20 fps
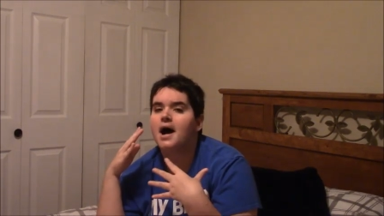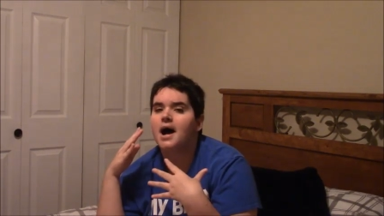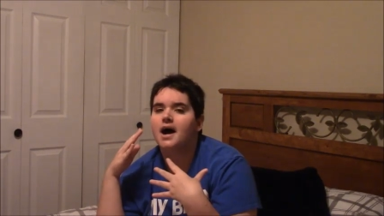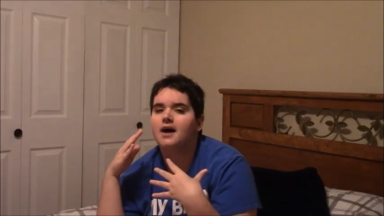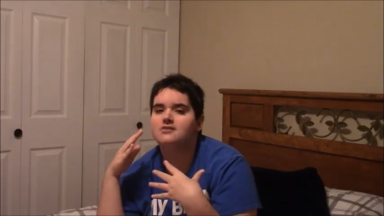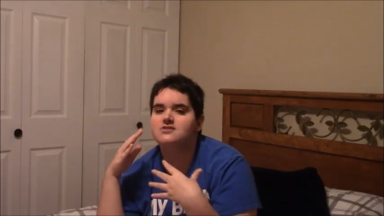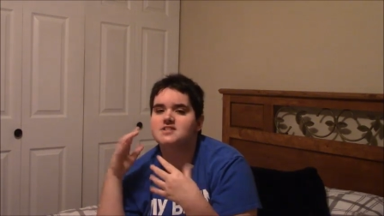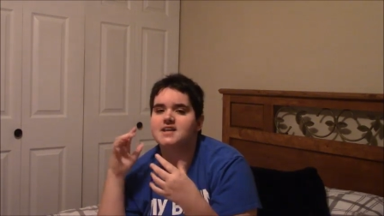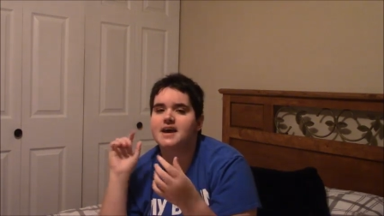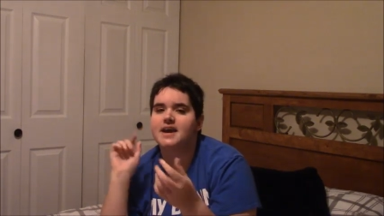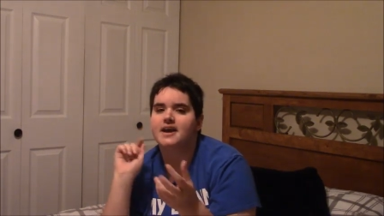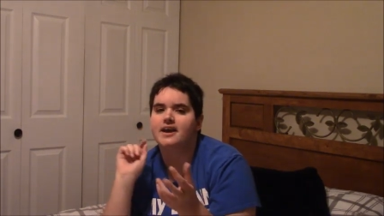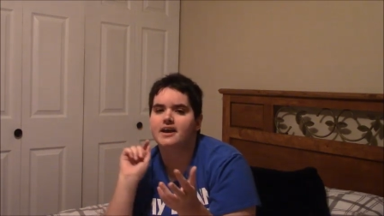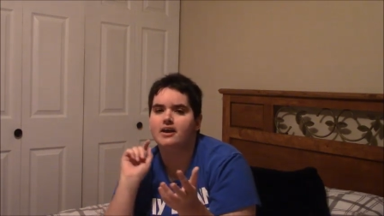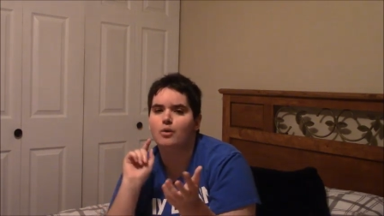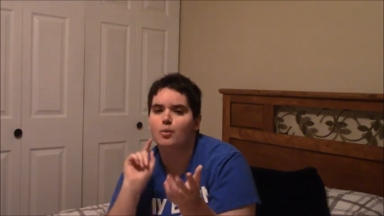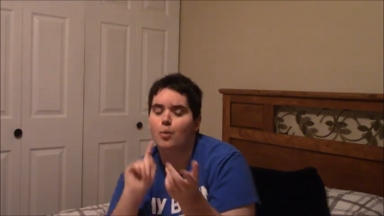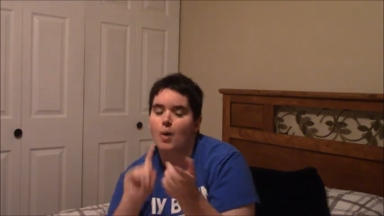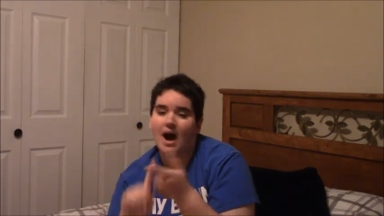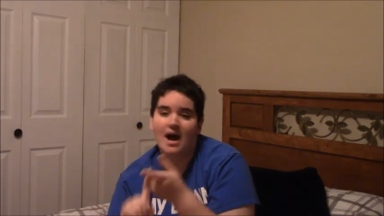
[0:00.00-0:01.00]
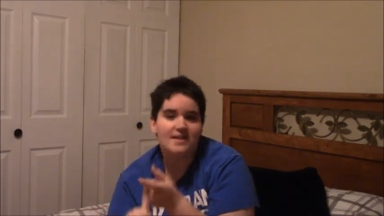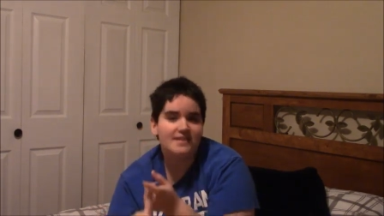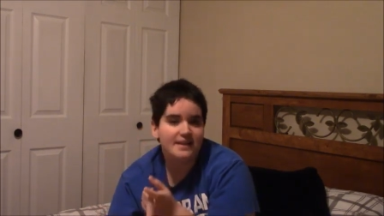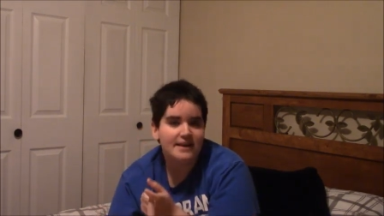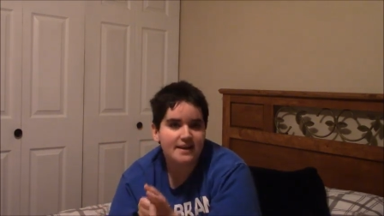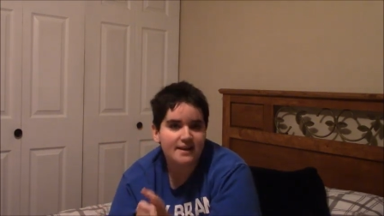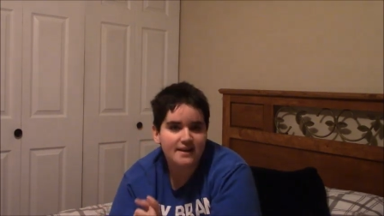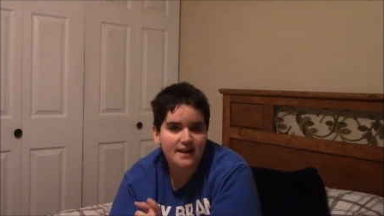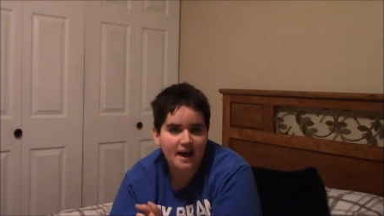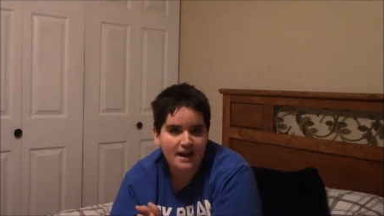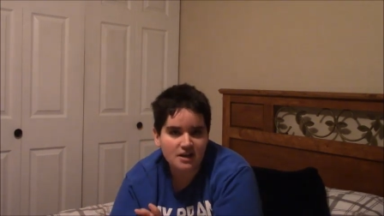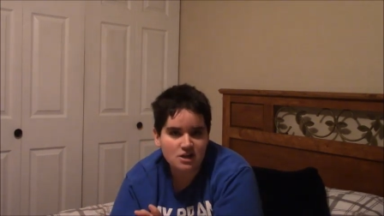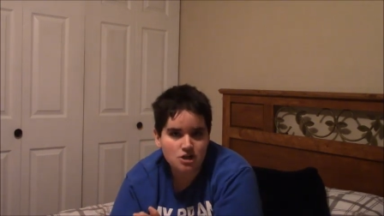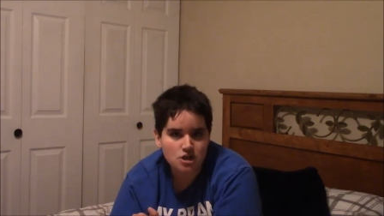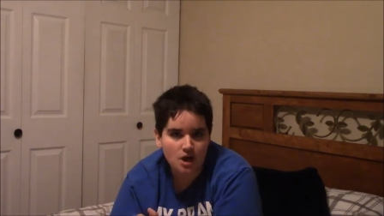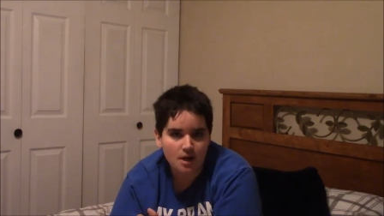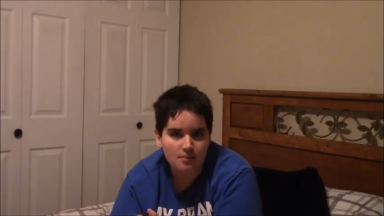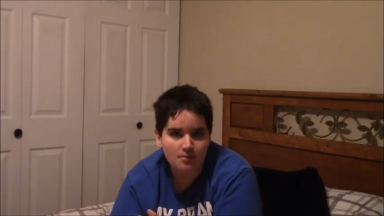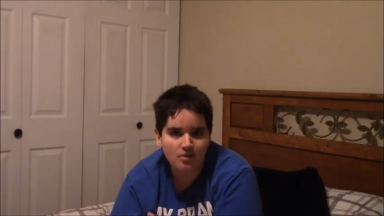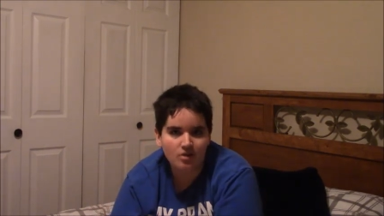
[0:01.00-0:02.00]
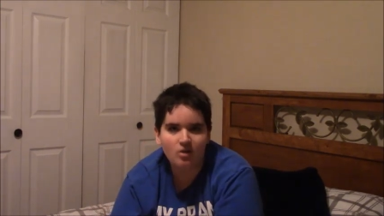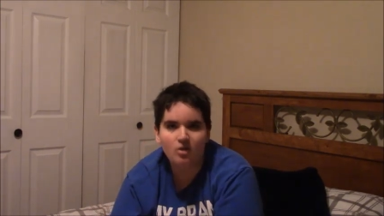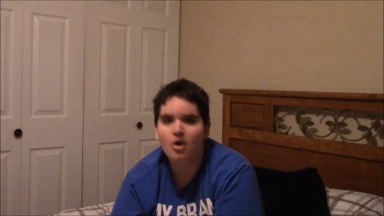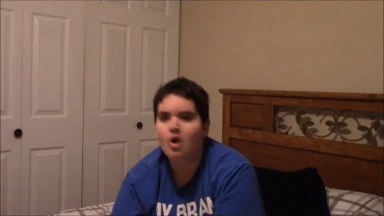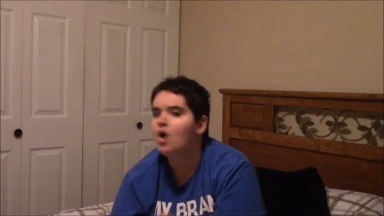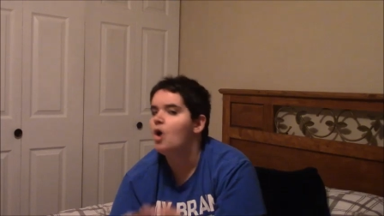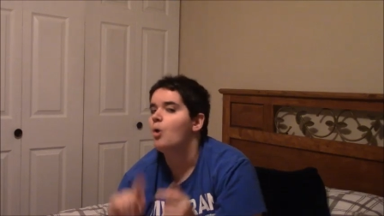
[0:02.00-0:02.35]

of saying why the kid got in trouble,